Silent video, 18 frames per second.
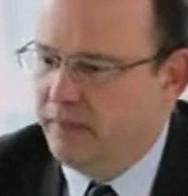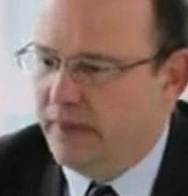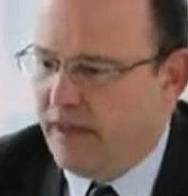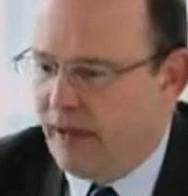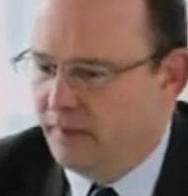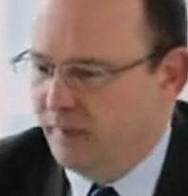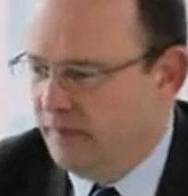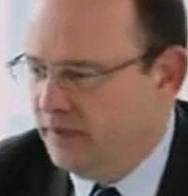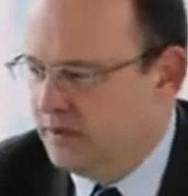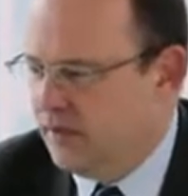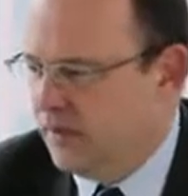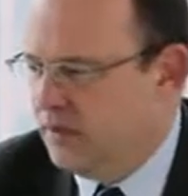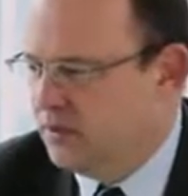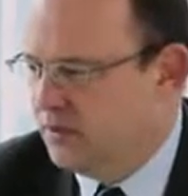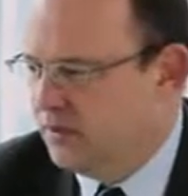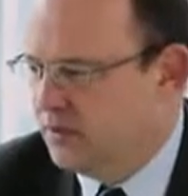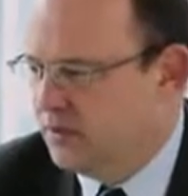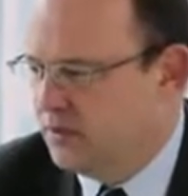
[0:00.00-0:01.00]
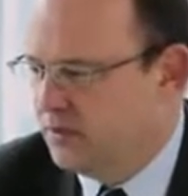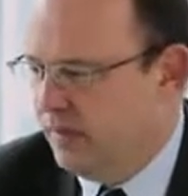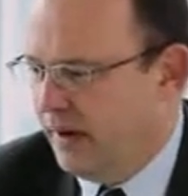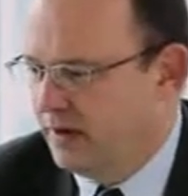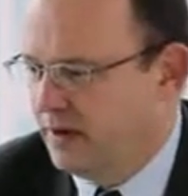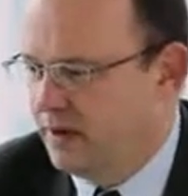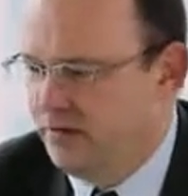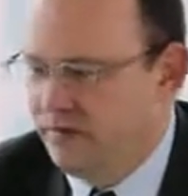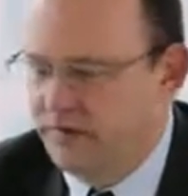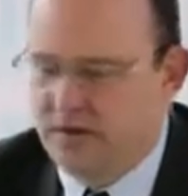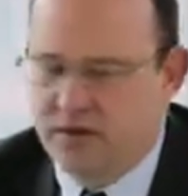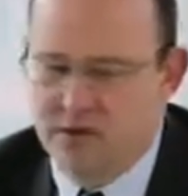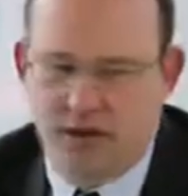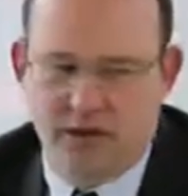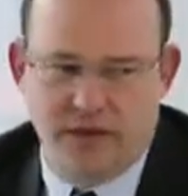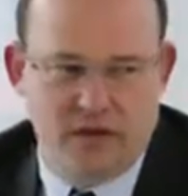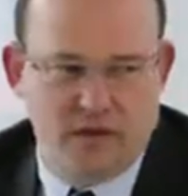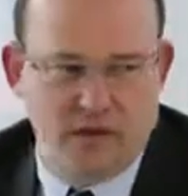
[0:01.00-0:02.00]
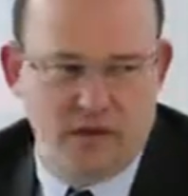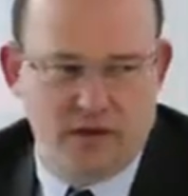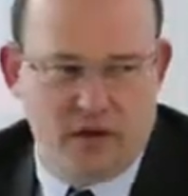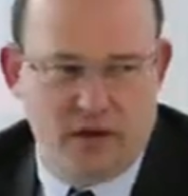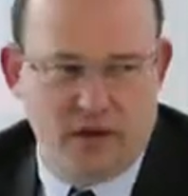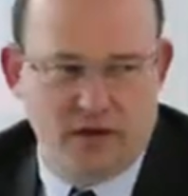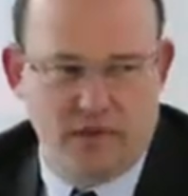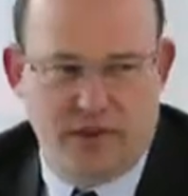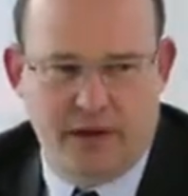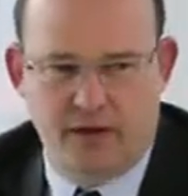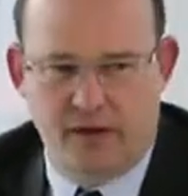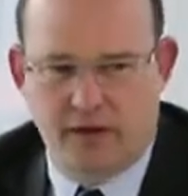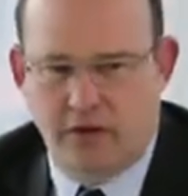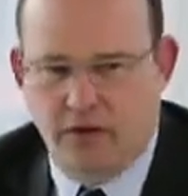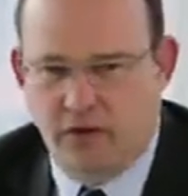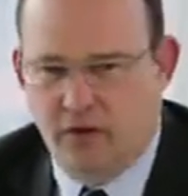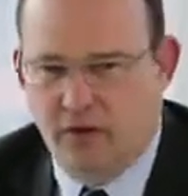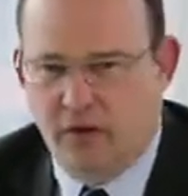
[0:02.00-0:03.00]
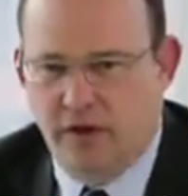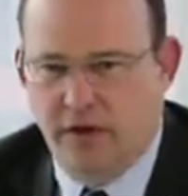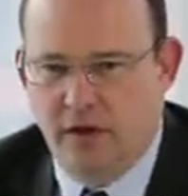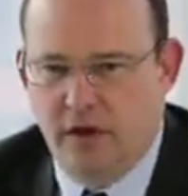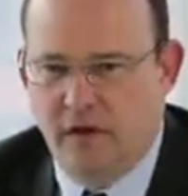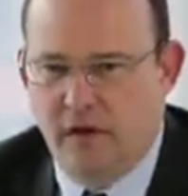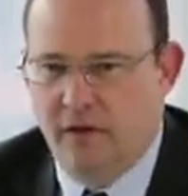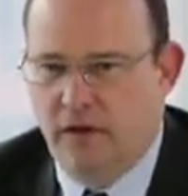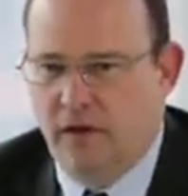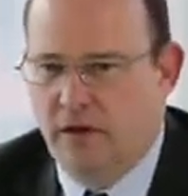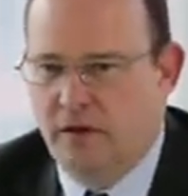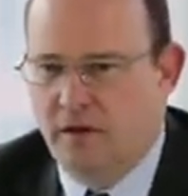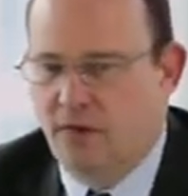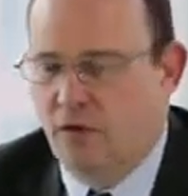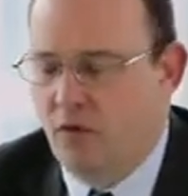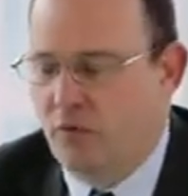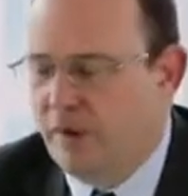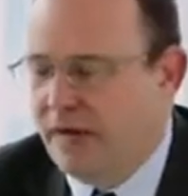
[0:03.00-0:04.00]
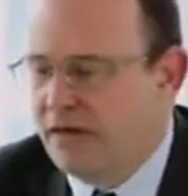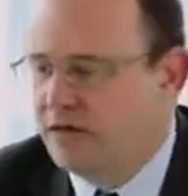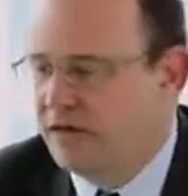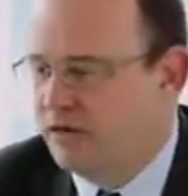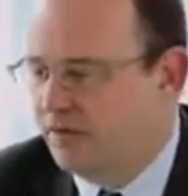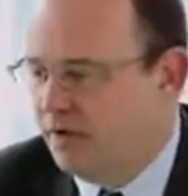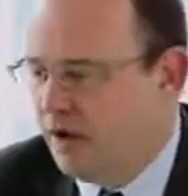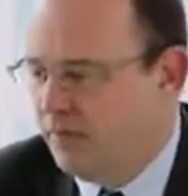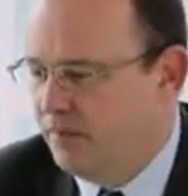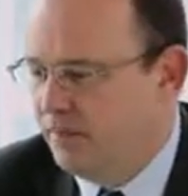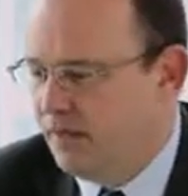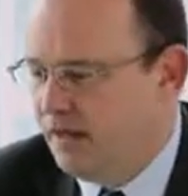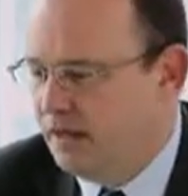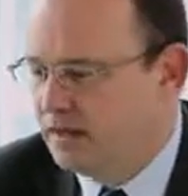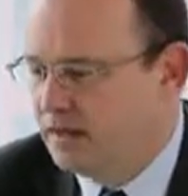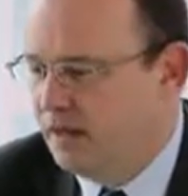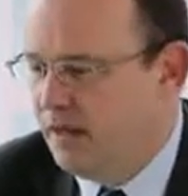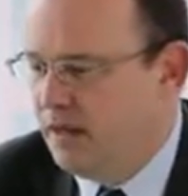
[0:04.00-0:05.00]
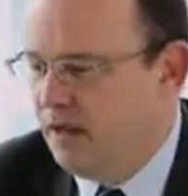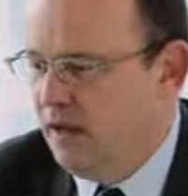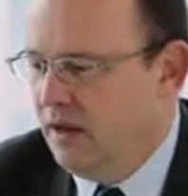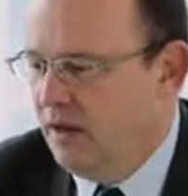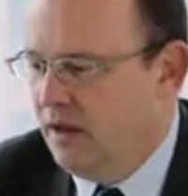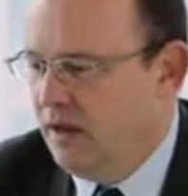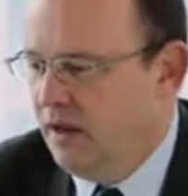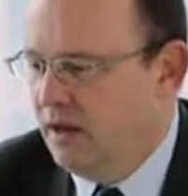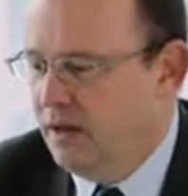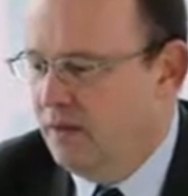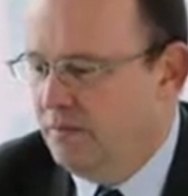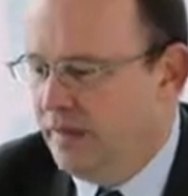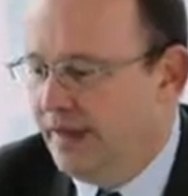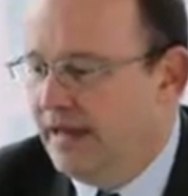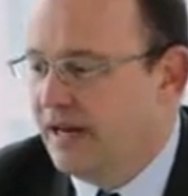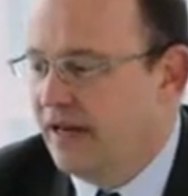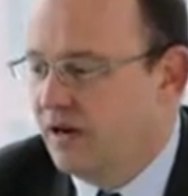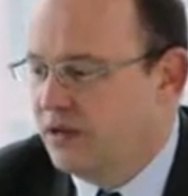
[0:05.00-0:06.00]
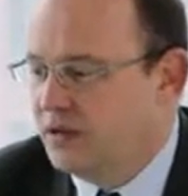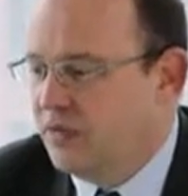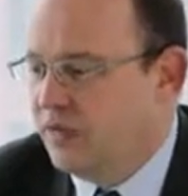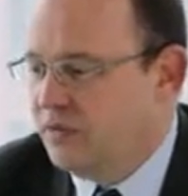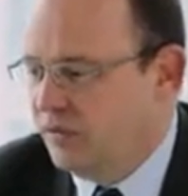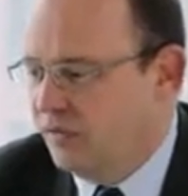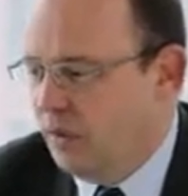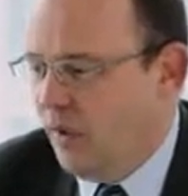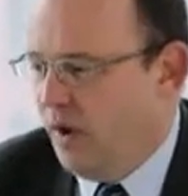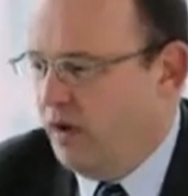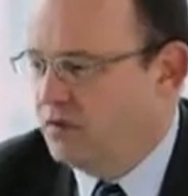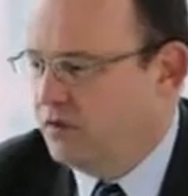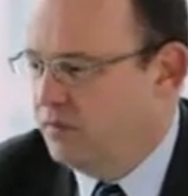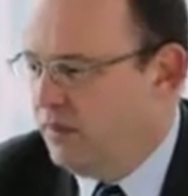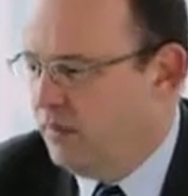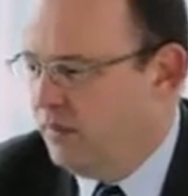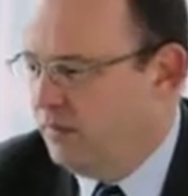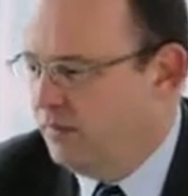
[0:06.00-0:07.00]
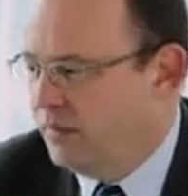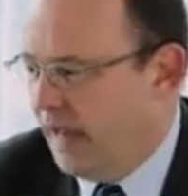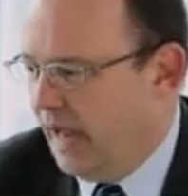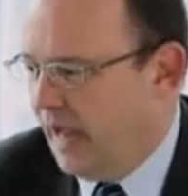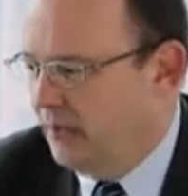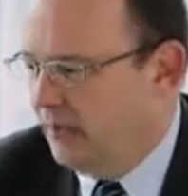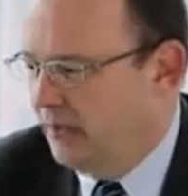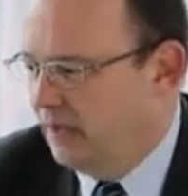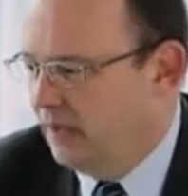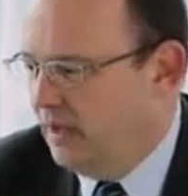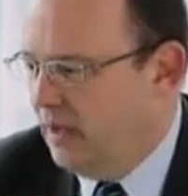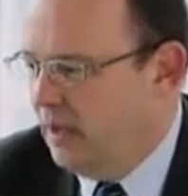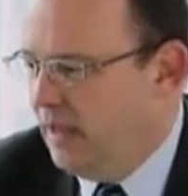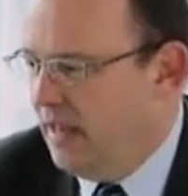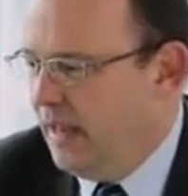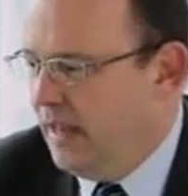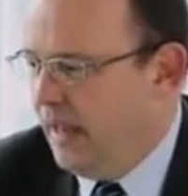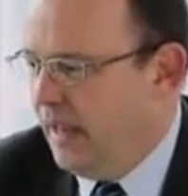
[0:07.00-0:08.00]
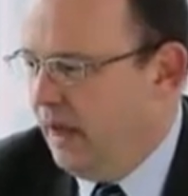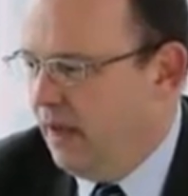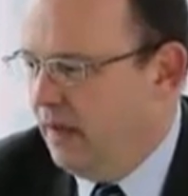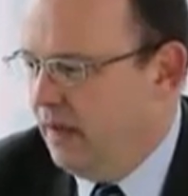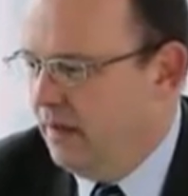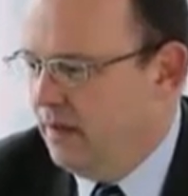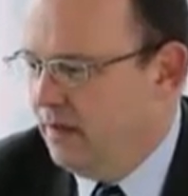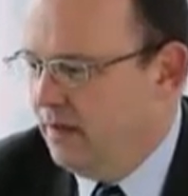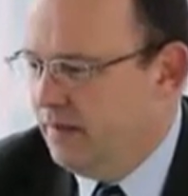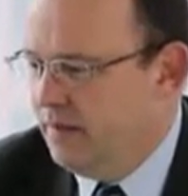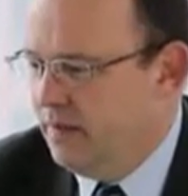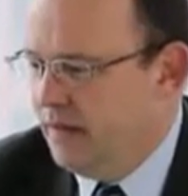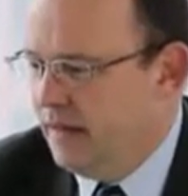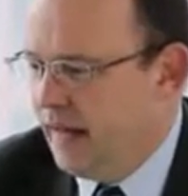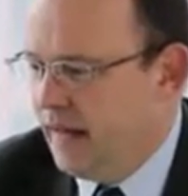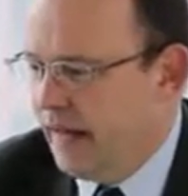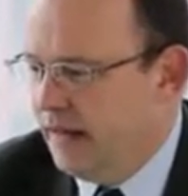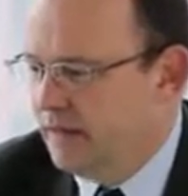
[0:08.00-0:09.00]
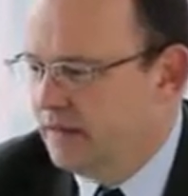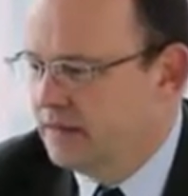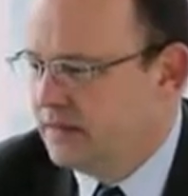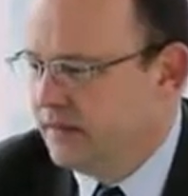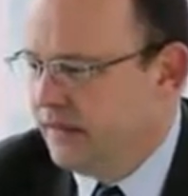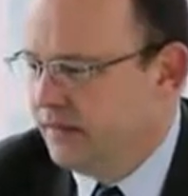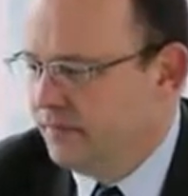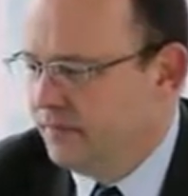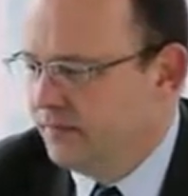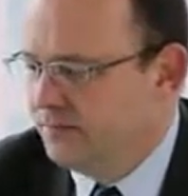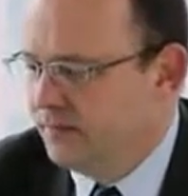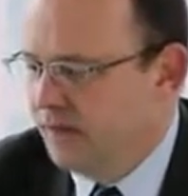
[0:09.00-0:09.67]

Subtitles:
capitalization perspective, and as I think we talked about a little earlier, the formation of companies in many countries requires a minimum capital, and